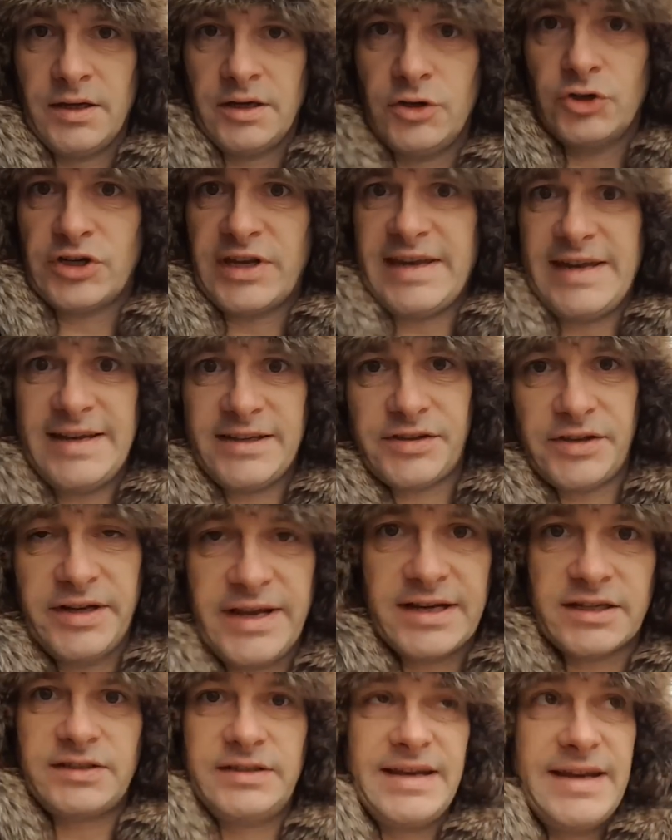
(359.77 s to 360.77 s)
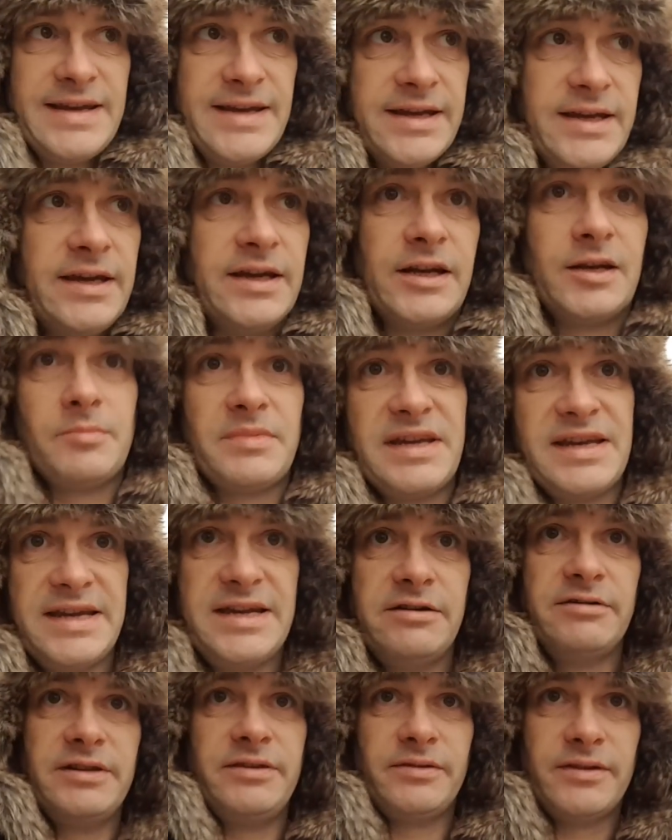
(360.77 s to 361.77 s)
Okay, it's the next day and I'm
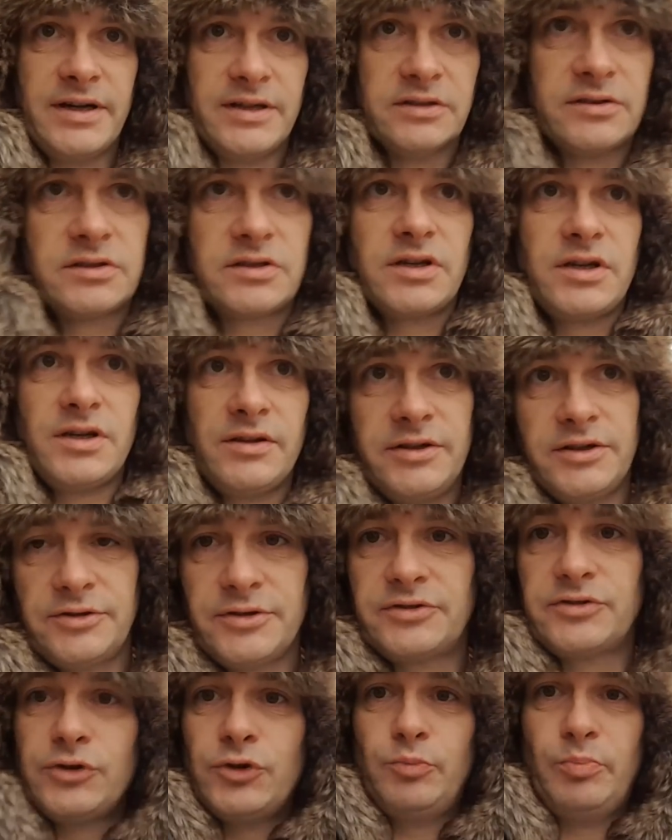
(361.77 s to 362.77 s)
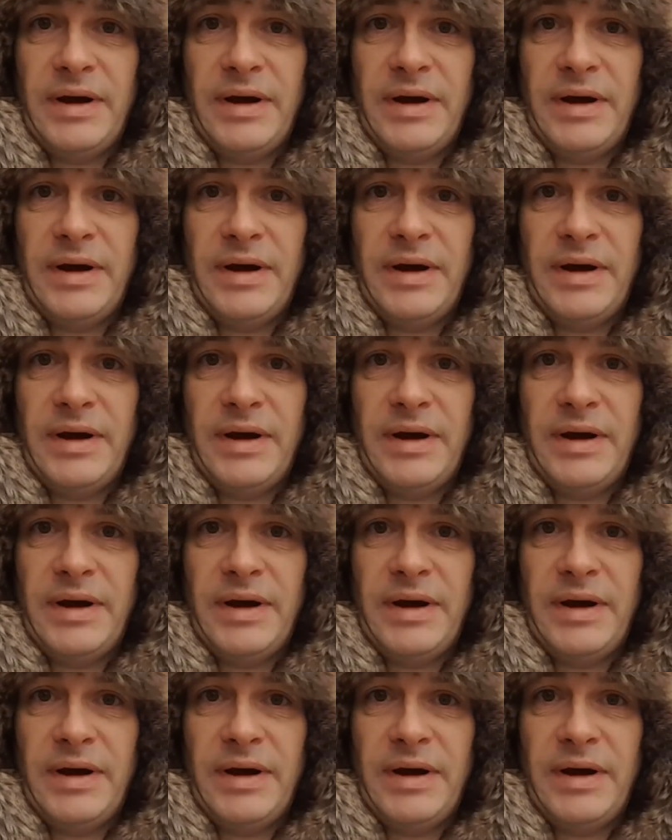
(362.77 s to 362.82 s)
hearing that the other two